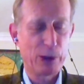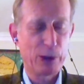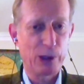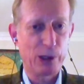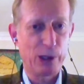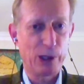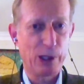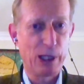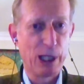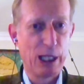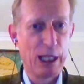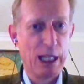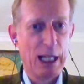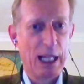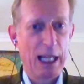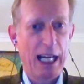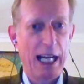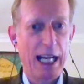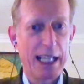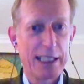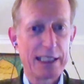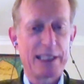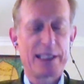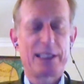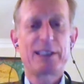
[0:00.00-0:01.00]
the war,
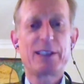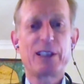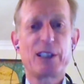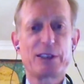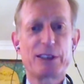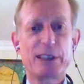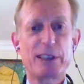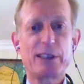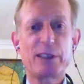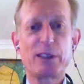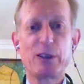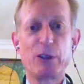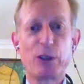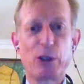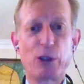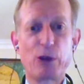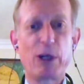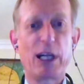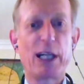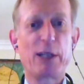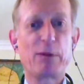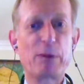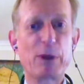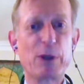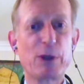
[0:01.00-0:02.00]
and it started to look
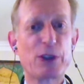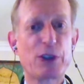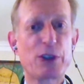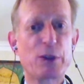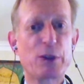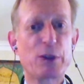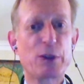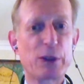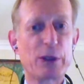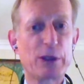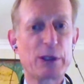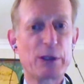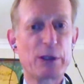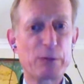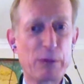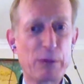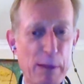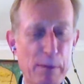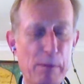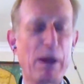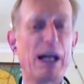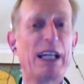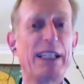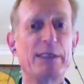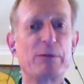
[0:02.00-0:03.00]
quite plausible that we
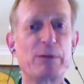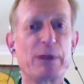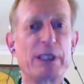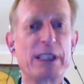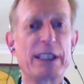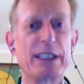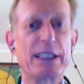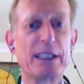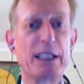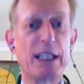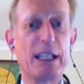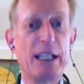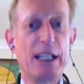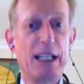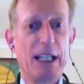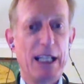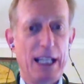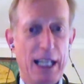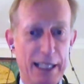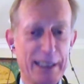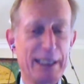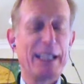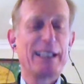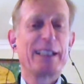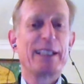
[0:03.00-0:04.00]
might win.
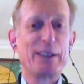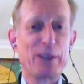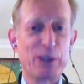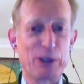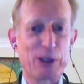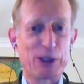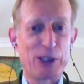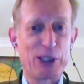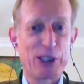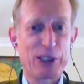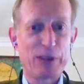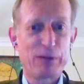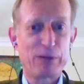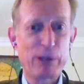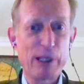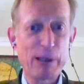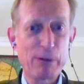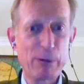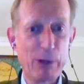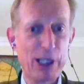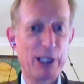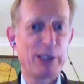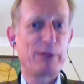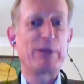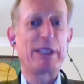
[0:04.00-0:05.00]
And then it looked as if we
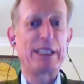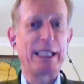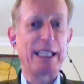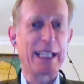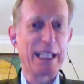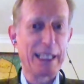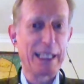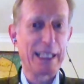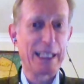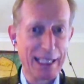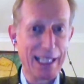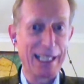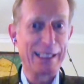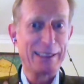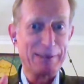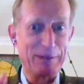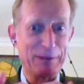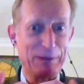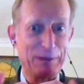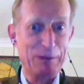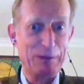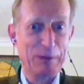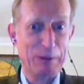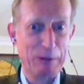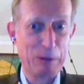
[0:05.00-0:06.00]
were winning, and then
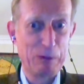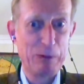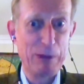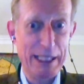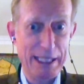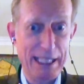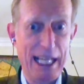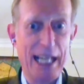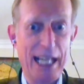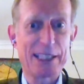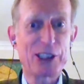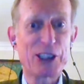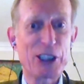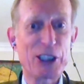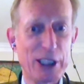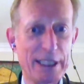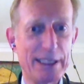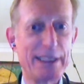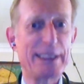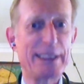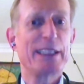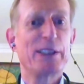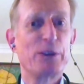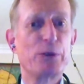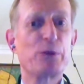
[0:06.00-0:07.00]
we actually
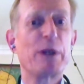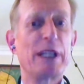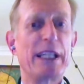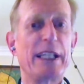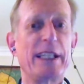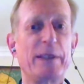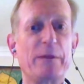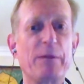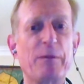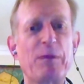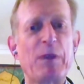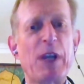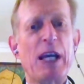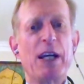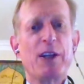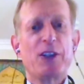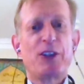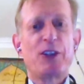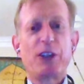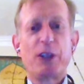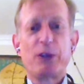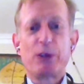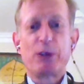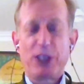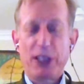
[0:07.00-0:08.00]
did win.
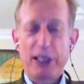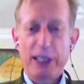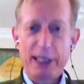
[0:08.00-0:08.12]
So